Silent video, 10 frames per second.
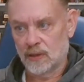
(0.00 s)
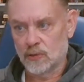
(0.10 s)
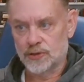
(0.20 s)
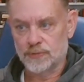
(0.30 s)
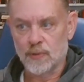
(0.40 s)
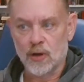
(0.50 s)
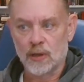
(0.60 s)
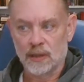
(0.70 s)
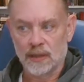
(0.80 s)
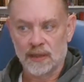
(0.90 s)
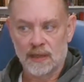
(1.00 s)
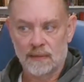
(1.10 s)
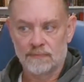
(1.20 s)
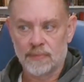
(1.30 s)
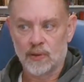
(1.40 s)
no small
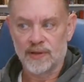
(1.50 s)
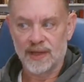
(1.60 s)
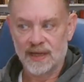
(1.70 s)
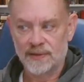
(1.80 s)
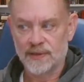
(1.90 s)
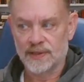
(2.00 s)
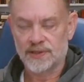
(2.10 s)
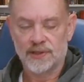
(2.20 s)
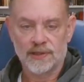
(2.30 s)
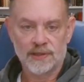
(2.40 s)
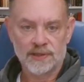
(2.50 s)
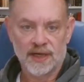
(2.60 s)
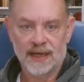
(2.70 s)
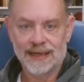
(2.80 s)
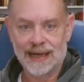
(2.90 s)
alarm both in the
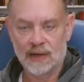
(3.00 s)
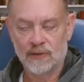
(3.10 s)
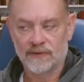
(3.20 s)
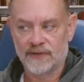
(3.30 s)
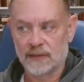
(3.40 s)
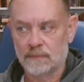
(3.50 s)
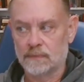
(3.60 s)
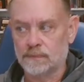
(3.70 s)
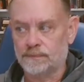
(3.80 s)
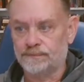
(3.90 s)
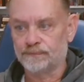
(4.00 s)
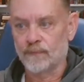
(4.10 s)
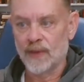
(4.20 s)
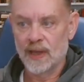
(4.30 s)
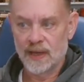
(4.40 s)
church and out of it,
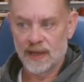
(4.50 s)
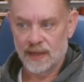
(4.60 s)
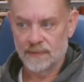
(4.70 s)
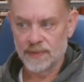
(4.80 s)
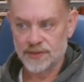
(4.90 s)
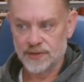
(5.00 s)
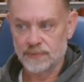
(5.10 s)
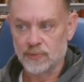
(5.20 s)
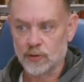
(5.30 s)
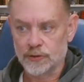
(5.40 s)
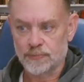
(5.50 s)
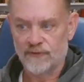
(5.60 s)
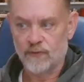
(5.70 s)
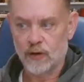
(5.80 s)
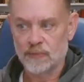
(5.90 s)
and Mr. Bull's
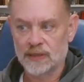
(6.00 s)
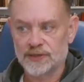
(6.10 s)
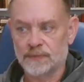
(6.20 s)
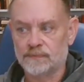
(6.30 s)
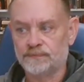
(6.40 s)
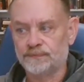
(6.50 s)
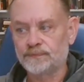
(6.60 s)
performance,